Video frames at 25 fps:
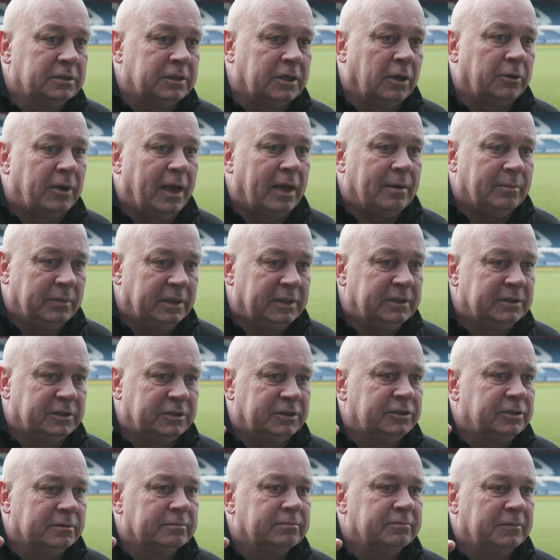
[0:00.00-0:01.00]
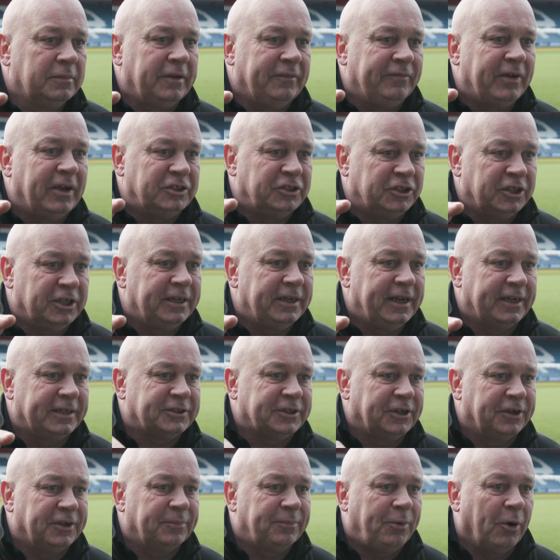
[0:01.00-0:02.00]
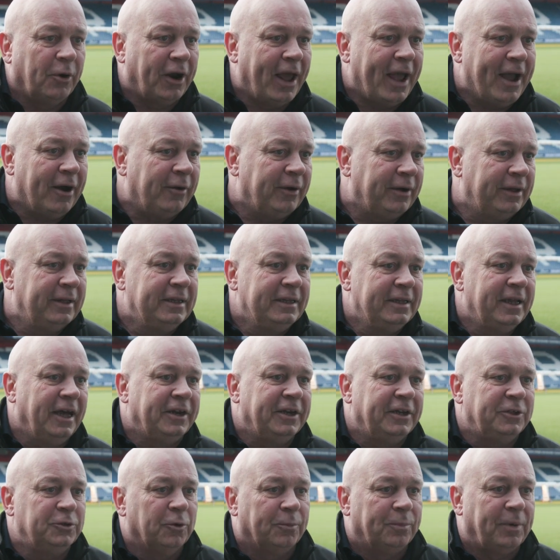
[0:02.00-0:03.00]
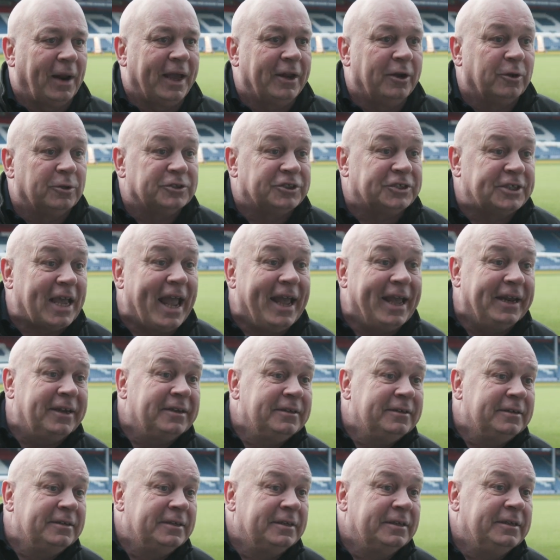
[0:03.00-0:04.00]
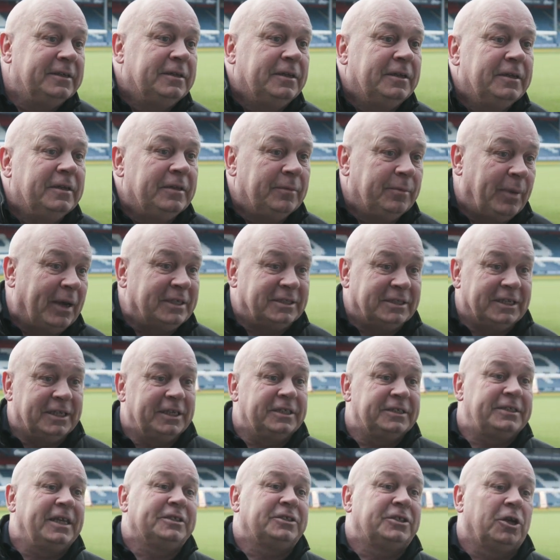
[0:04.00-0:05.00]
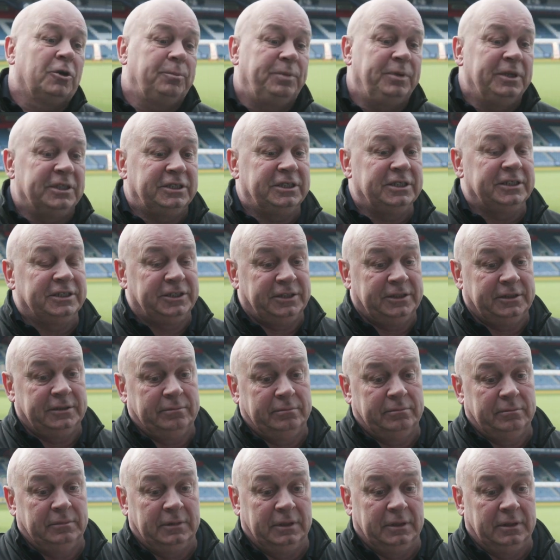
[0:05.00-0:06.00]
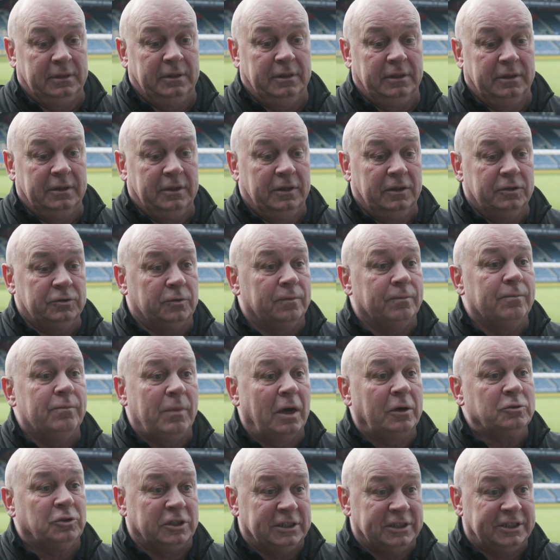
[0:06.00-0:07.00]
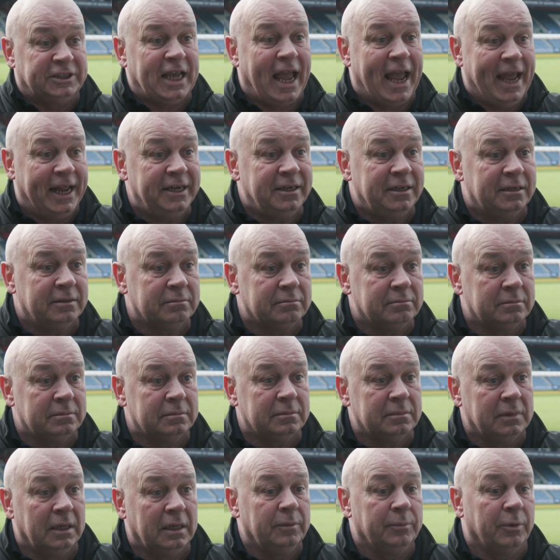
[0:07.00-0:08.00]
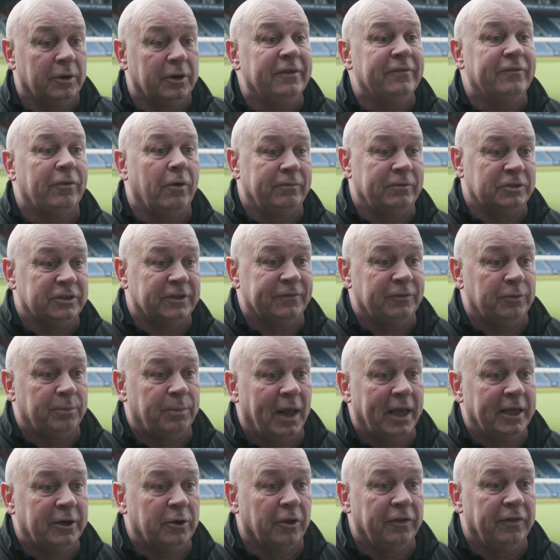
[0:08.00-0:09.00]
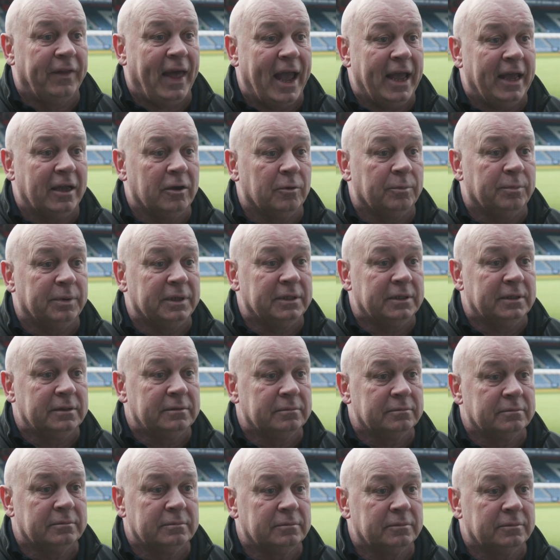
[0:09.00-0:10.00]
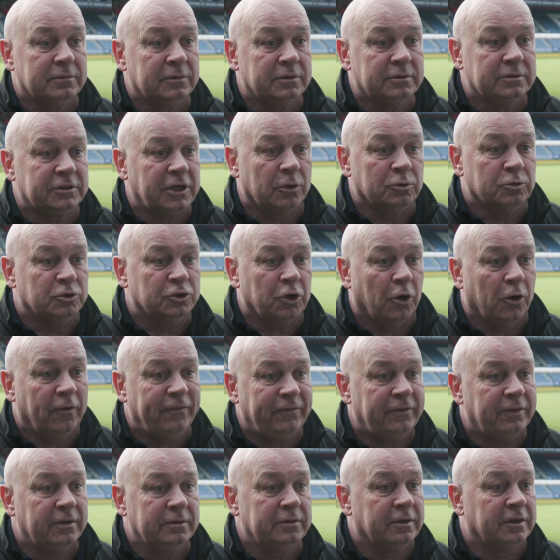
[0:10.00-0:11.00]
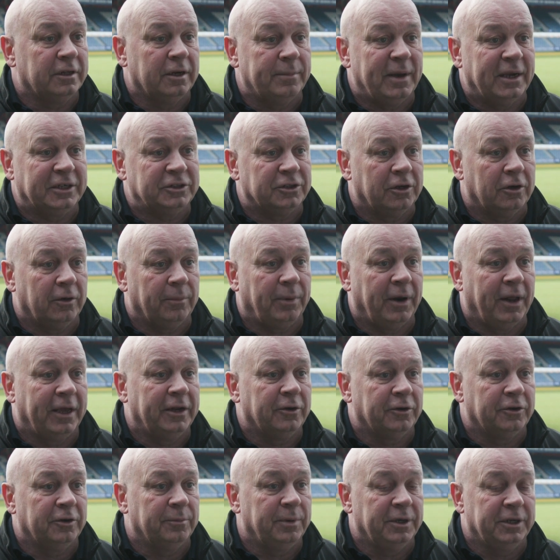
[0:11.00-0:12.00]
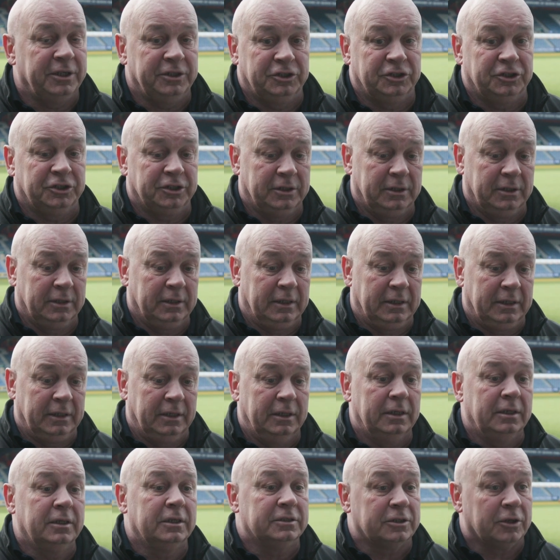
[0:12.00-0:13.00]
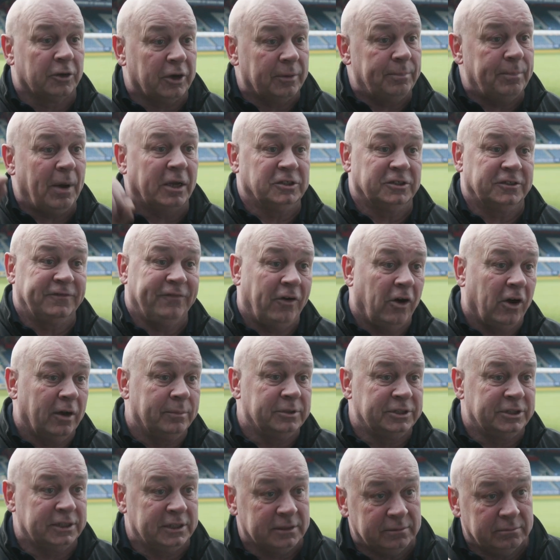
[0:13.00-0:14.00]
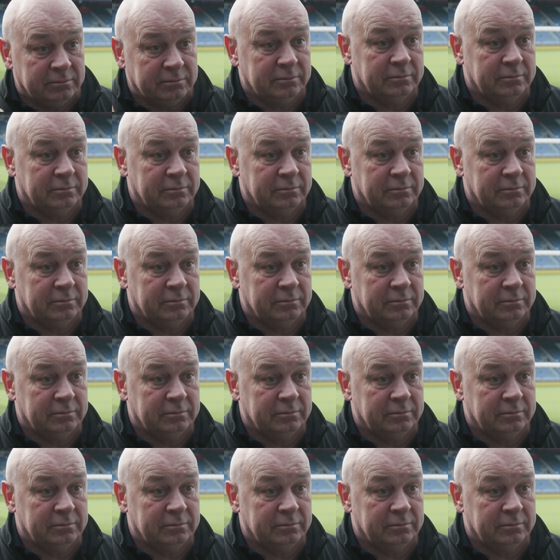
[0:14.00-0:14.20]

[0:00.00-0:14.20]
So that means eventually that's going to pull out and then you're playing on sand. Basically, a deso pitch is sort of mostly sand, but if you played on that, it would be so soft, you can imagine like playing on the beach. So they punch fibres in.